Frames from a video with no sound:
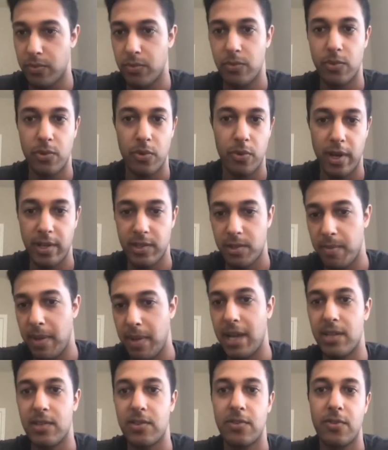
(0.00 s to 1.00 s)
through
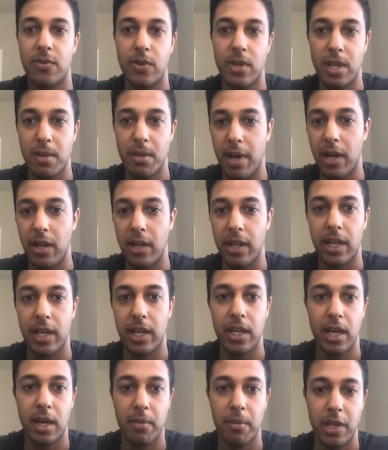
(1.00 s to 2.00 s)
SMS, through
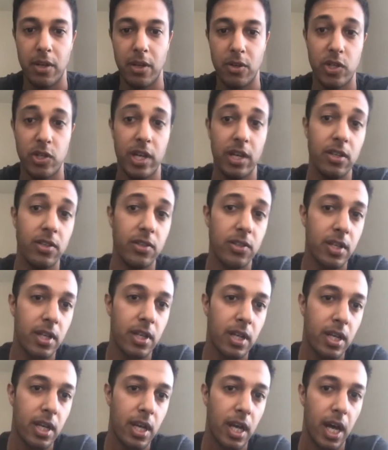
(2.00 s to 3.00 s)
emailing, those channels.
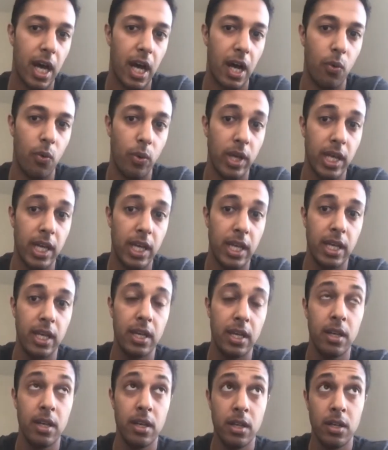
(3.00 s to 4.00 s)

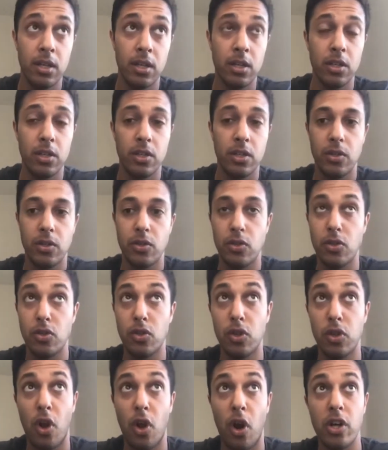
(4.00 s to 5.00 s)
We
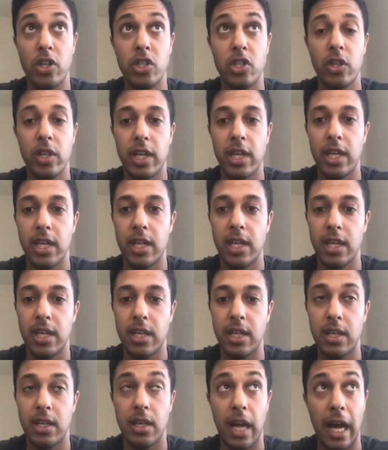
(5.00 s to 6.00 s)

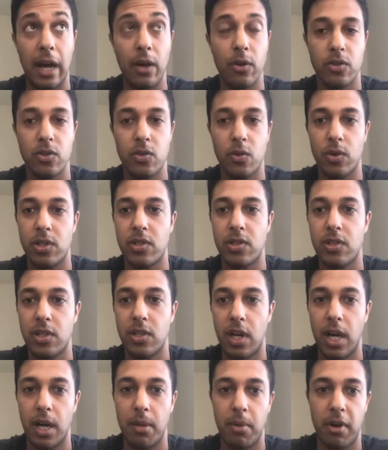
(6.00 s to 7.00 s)
largely outsource
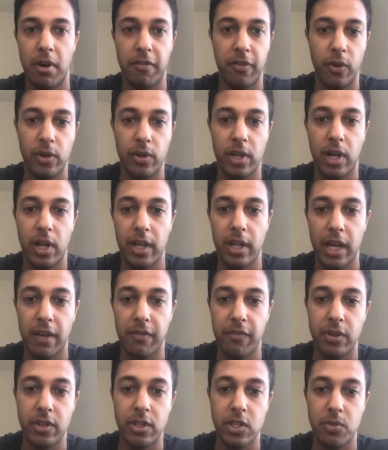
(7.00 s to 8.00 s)
our phone calling
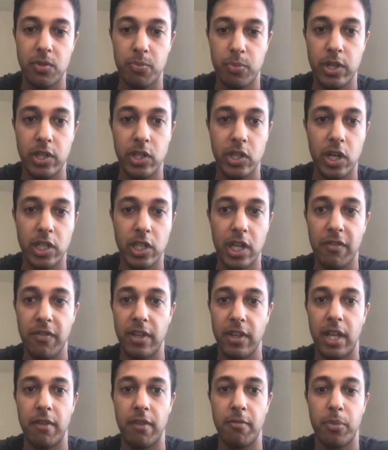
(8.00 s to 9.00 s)
efforts pre-charge off,
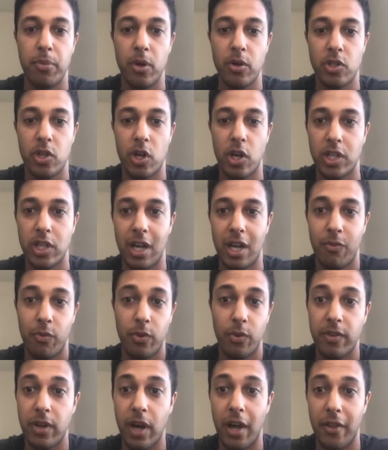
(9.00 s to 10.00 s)
and then post-charge off,
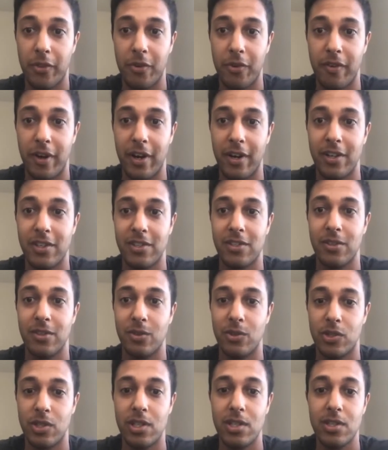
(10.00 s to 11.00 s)
we've gone through various
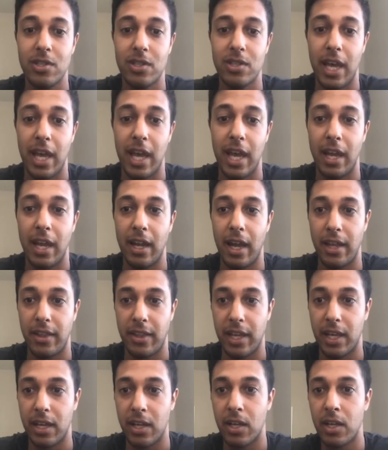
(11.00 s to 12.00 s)
solutions. And I
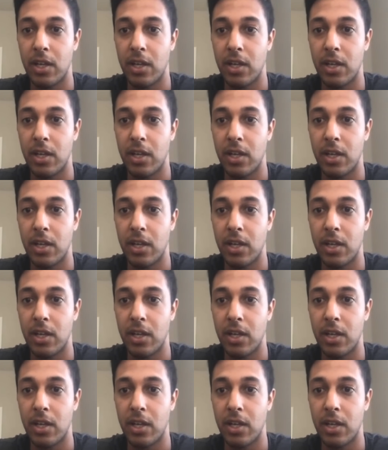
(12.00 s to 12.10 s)
think